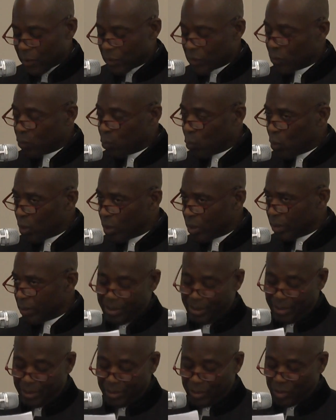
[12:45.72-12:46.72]

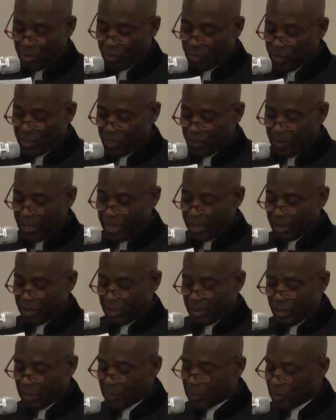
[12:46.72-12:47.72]
One, to respect
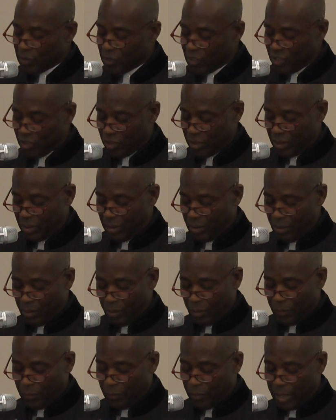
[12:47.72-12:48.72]
the position or
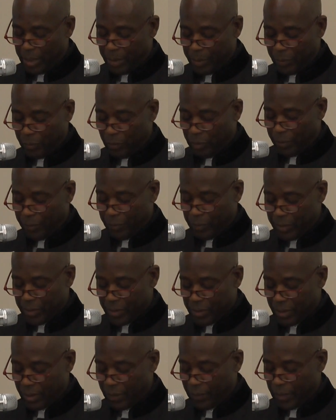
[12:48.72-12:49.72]
frame of reference
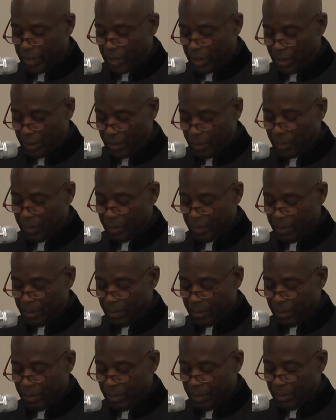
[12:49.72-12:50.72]
of the other,
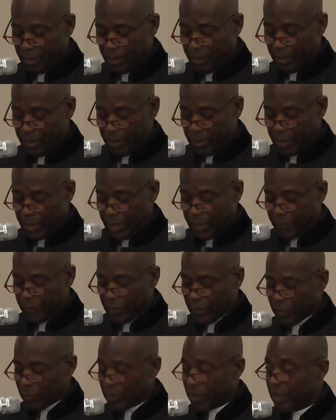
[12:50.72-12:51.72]
even
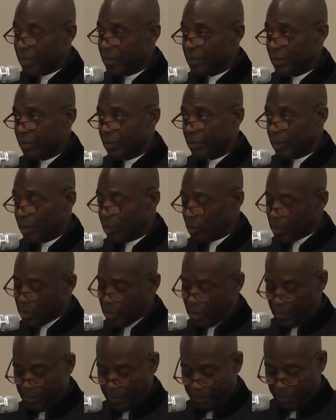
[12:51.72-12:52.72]
if we disagree with
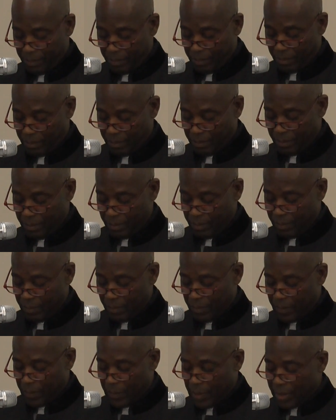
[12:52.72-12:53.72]
it.
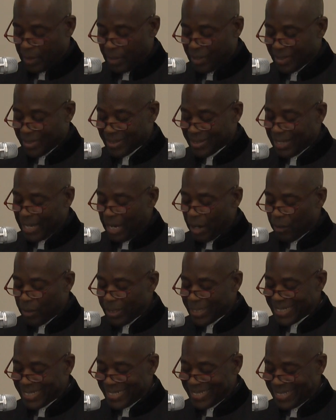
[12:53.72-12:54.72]
This
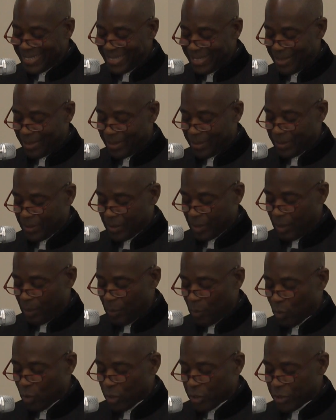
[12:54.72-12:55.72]
guarantees a
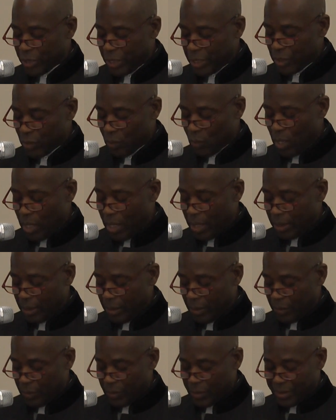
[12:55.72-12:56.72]
more genuine
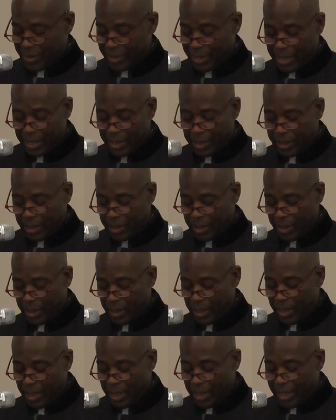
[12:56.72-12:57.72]
understanding
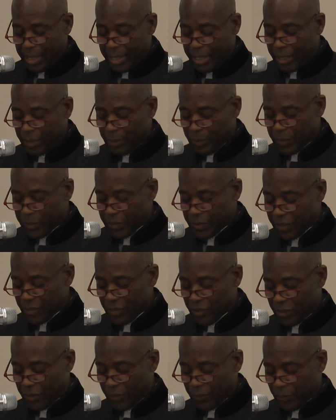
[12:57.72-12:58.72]
and
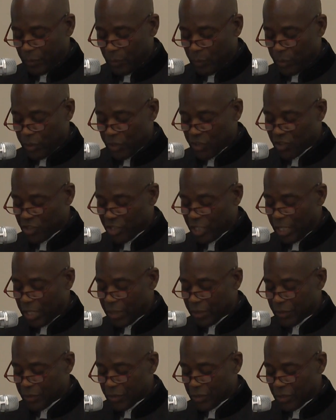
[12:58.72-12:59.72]
position from which
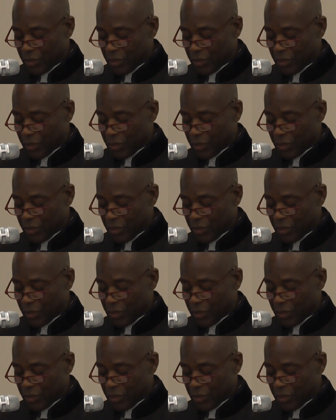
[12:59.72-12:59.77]
challenging